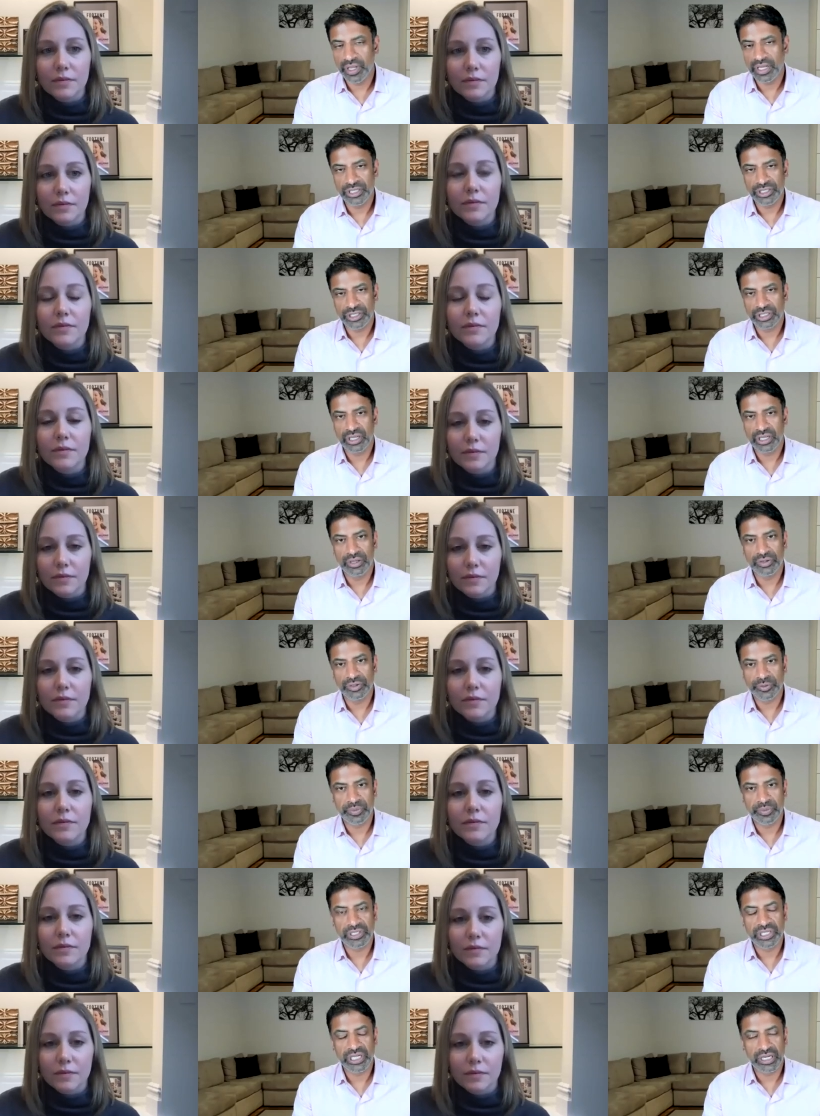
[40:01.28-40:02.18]
Speaker 1: with
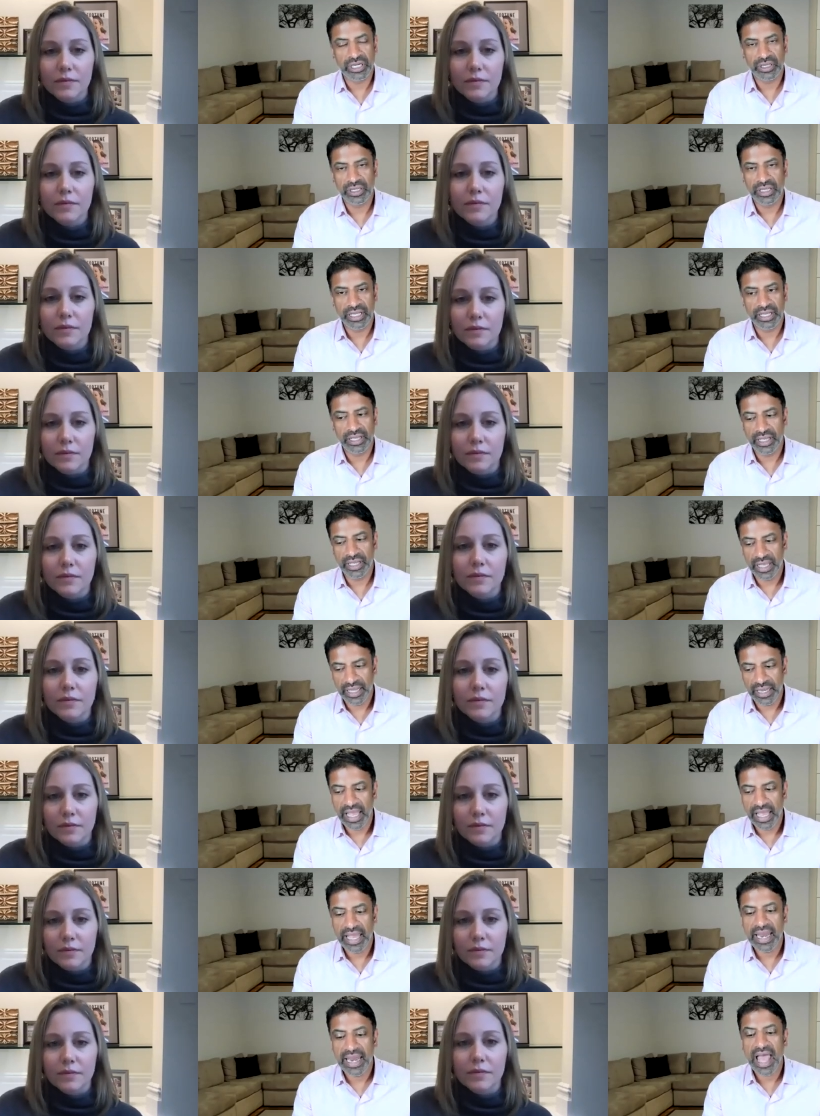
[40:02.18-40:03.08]
NGOs, particularly,
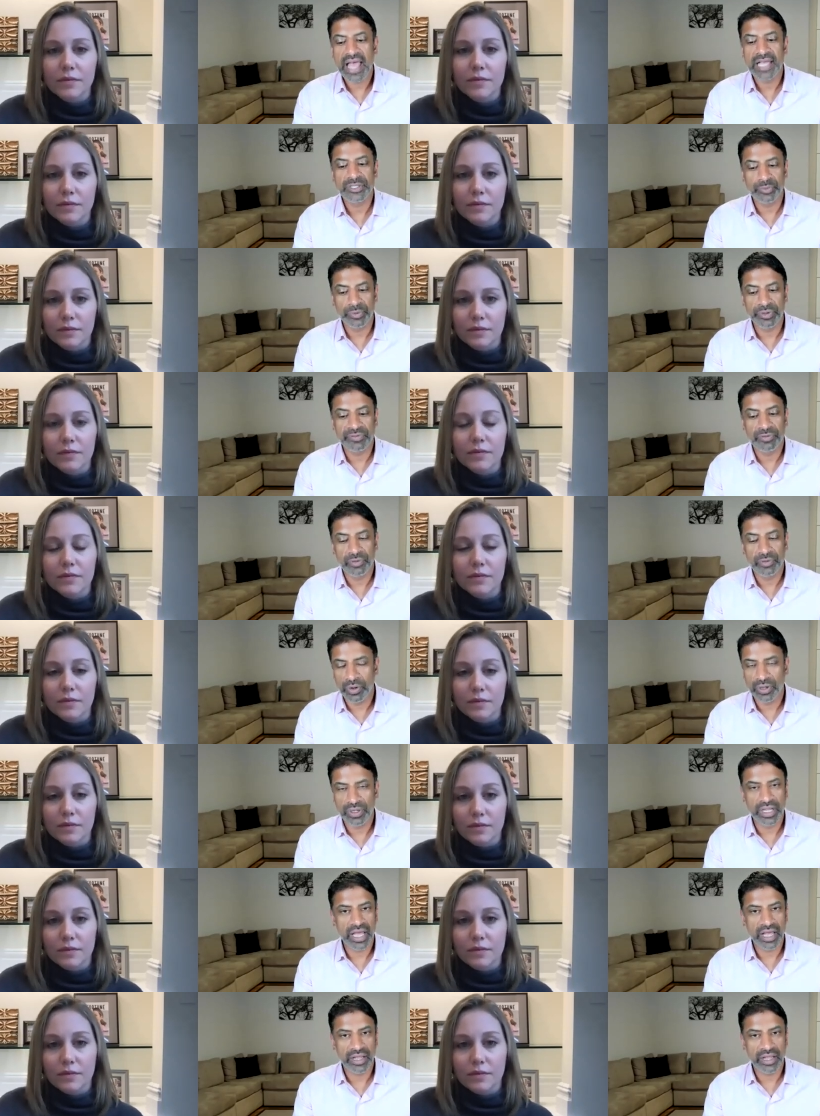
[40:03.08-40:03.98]
and as we've
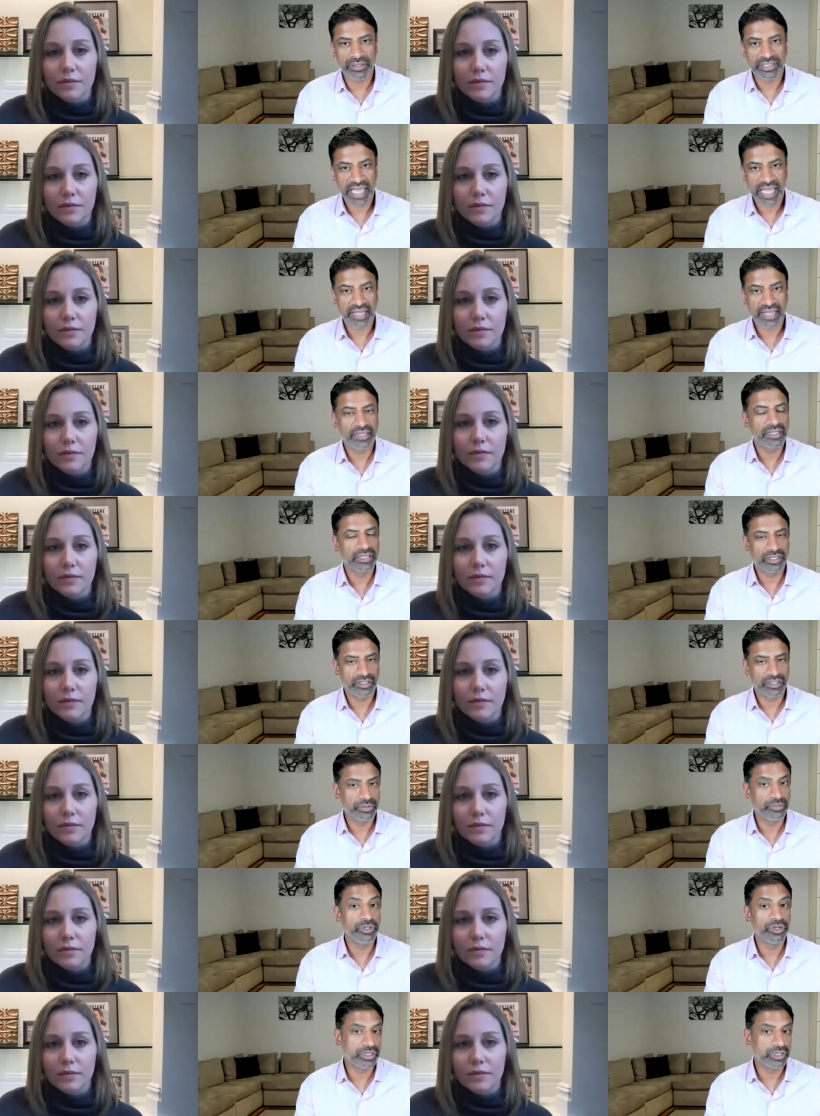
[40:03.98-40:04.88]
rolled out tackling
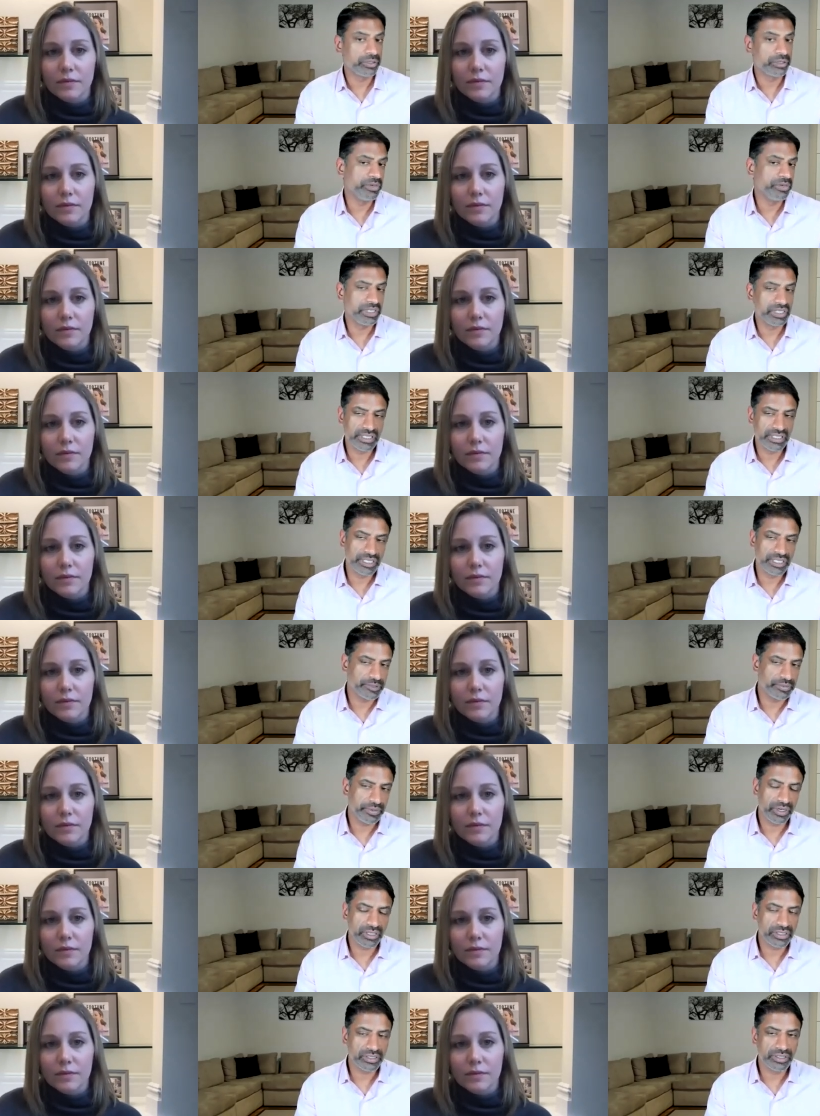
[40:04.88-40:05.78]
communicable
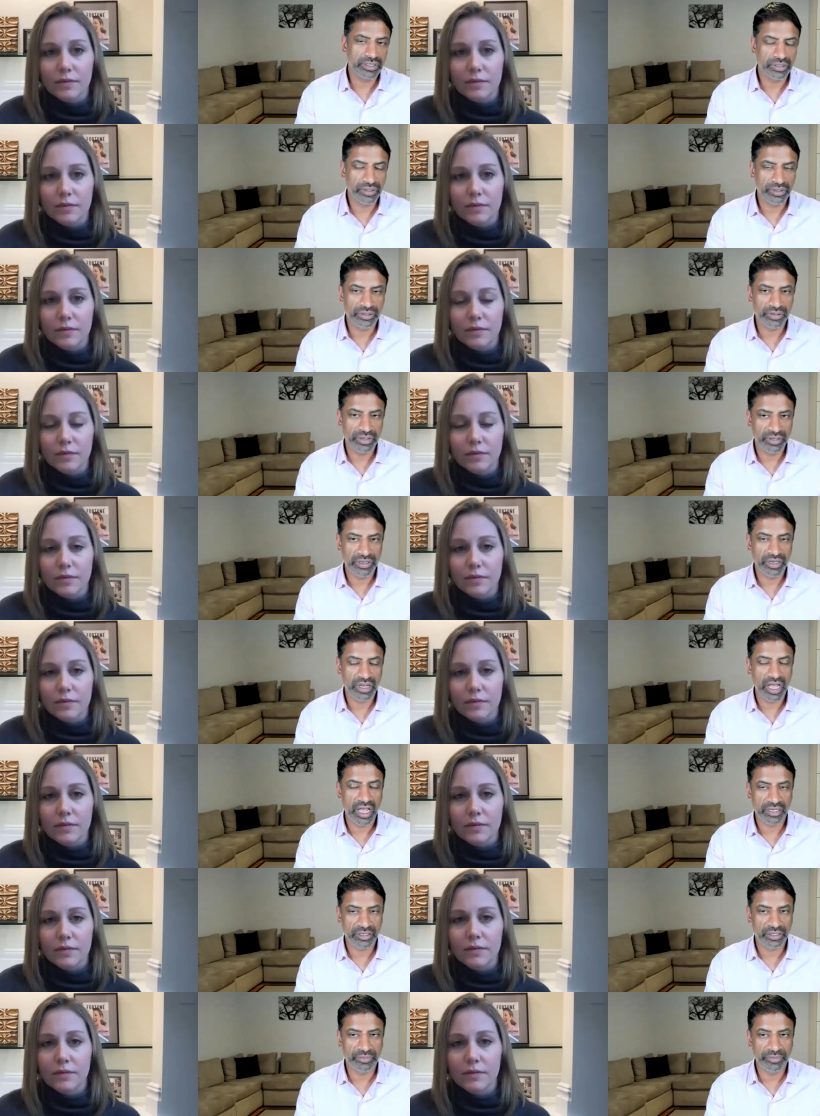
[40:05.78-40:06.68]
disease, but also
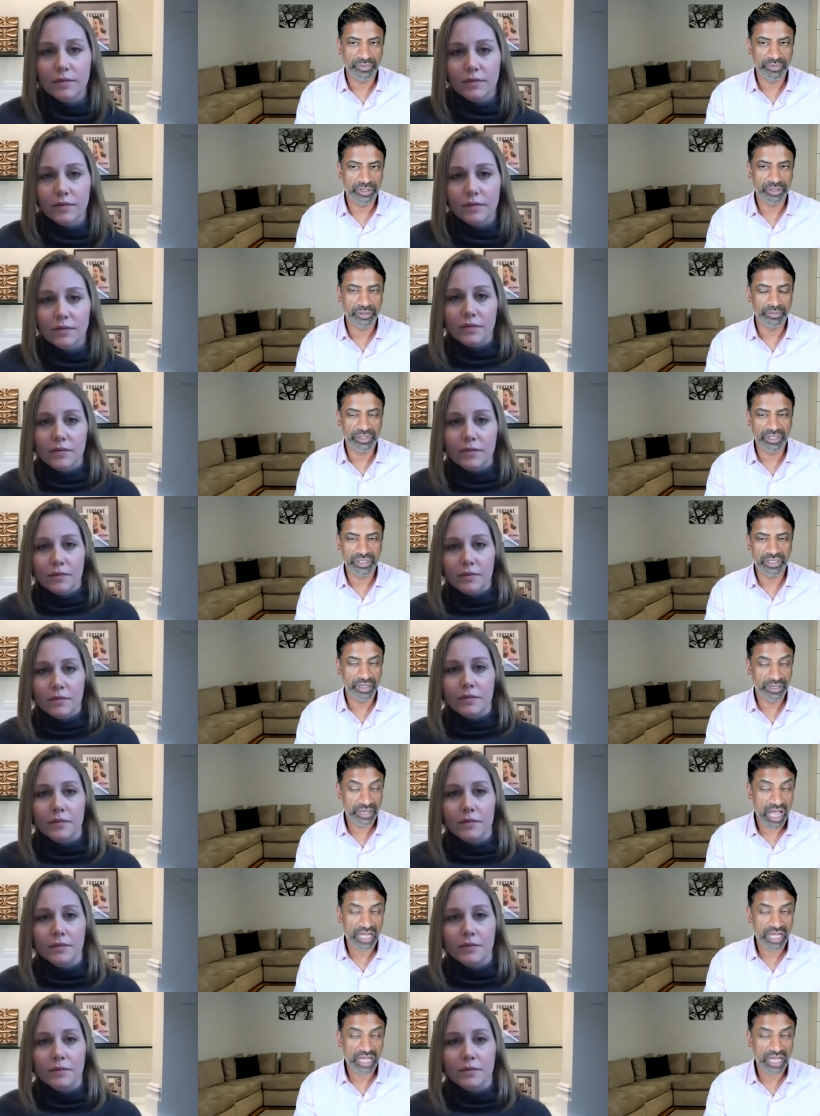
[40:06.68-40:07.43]
non-communicable